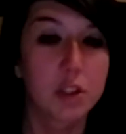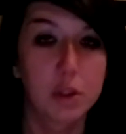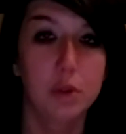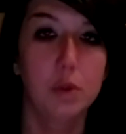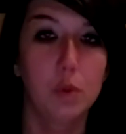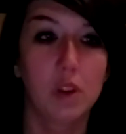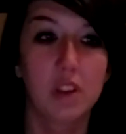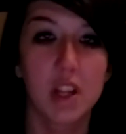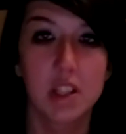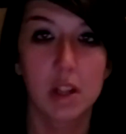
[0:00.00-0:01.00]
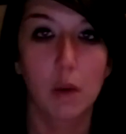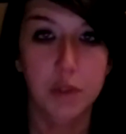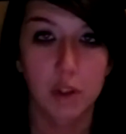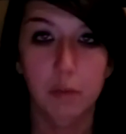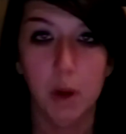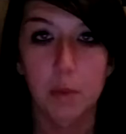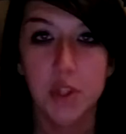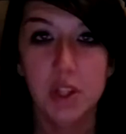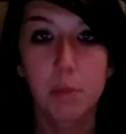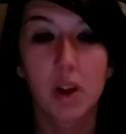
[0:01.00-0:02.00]
to the idea of self
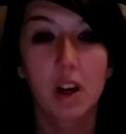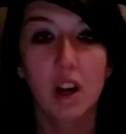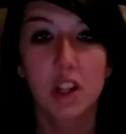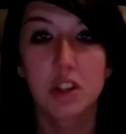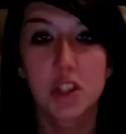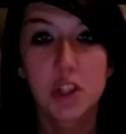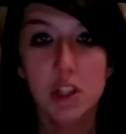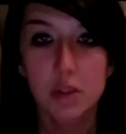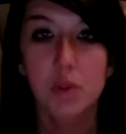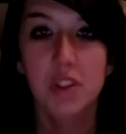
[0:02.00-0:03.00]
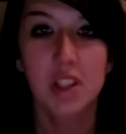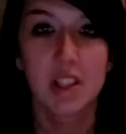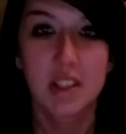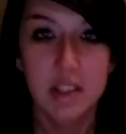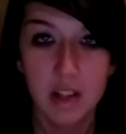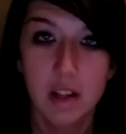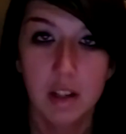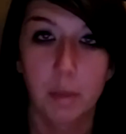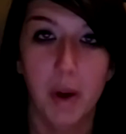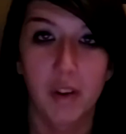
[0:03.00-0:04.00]
publishing, but got genuinely
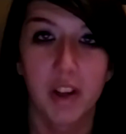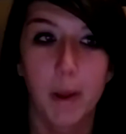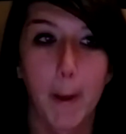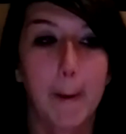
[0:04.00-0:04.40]
excited about it,